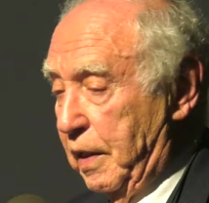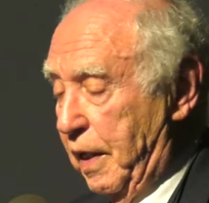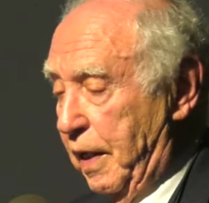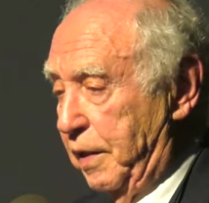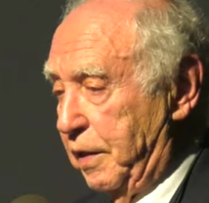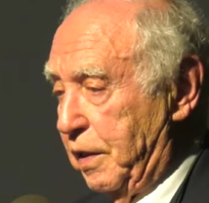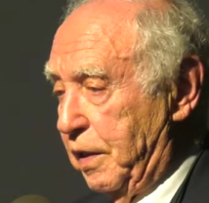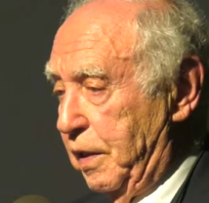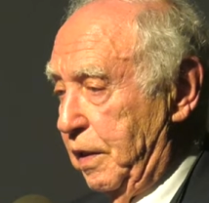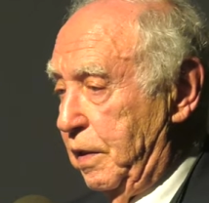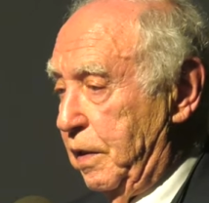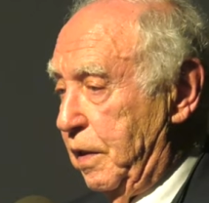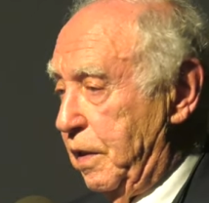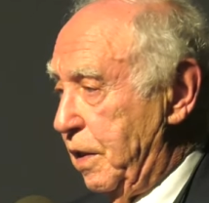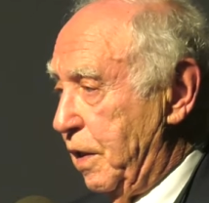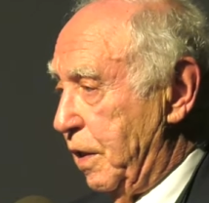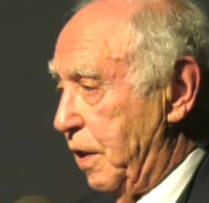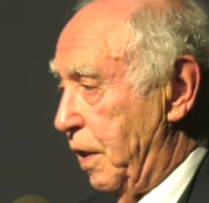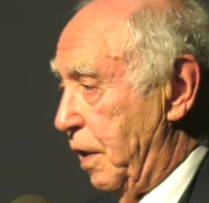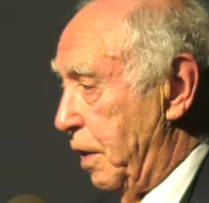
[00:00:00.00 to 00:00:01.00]
and the
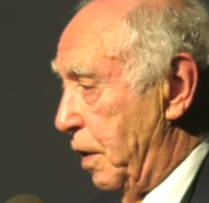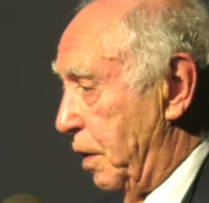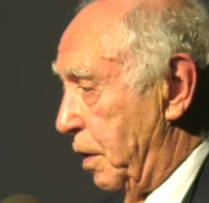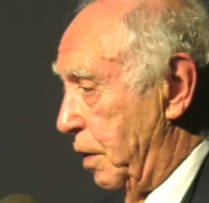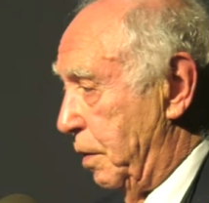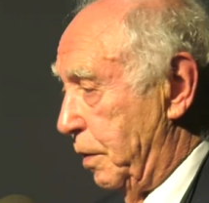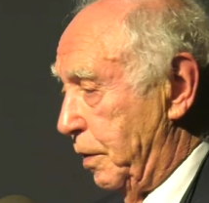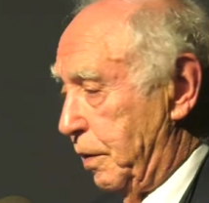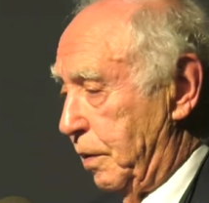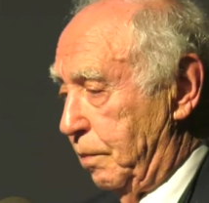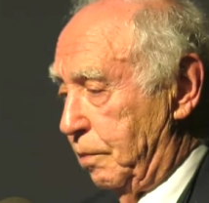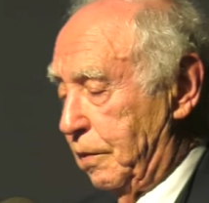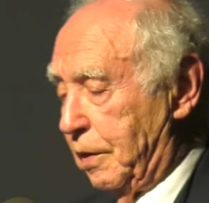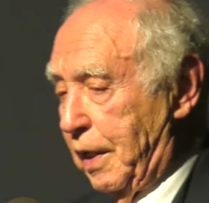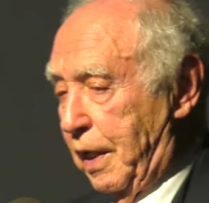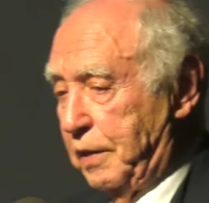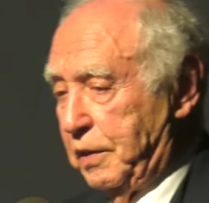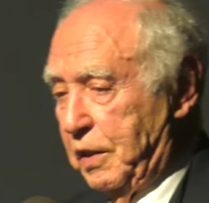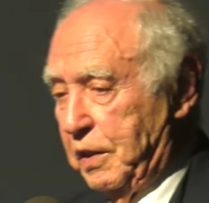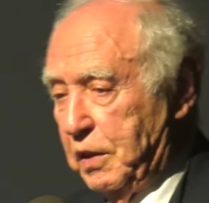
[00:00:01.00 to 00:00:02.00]
uh,
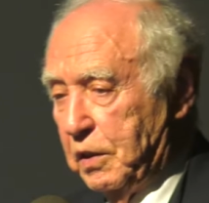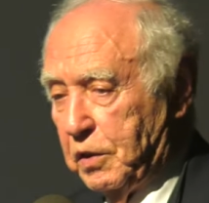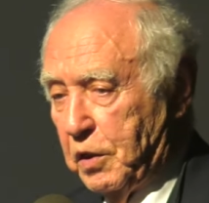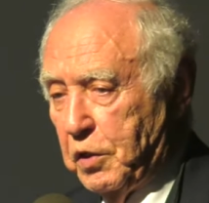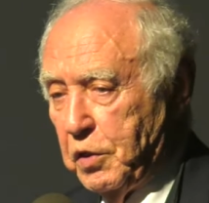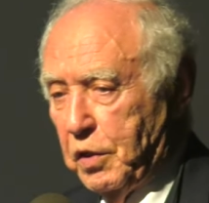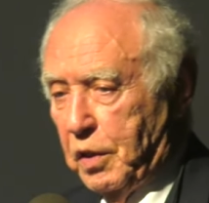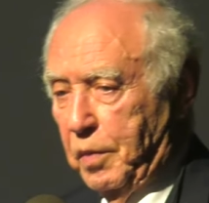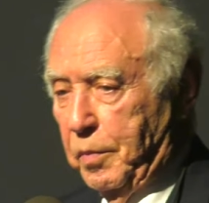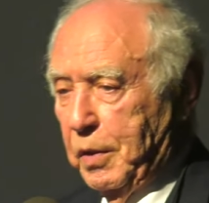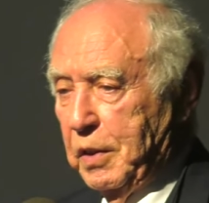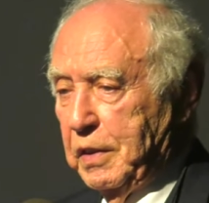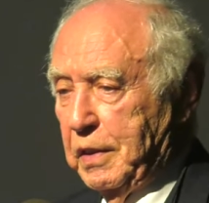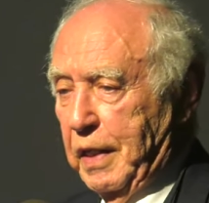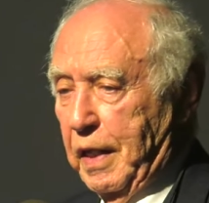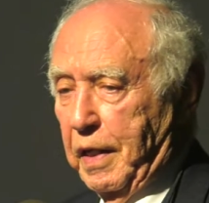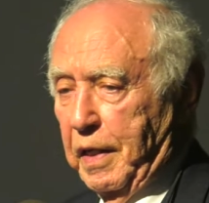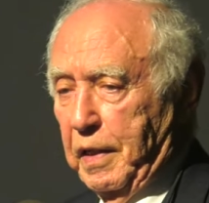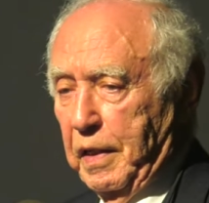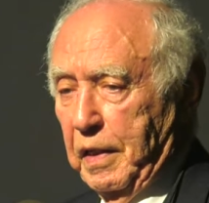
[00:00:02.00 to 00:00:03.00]
Nazis, the Germans
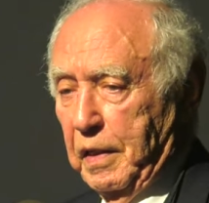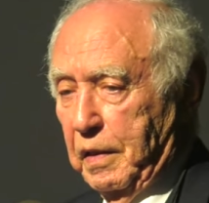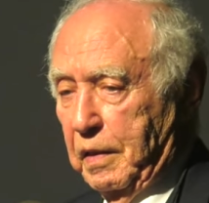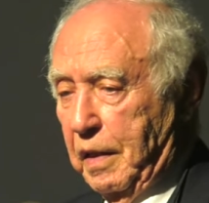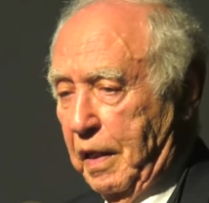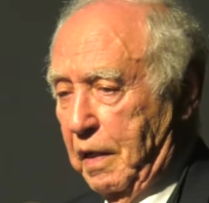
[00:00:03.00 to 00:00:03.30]
had a,